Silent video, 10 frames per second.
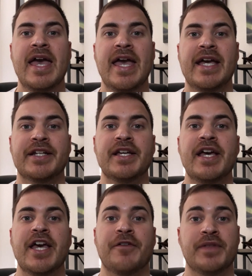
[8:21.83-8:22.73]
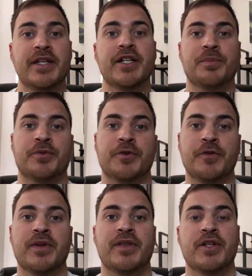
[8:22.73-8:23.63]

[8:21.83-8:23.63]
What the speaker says: and if they get approved,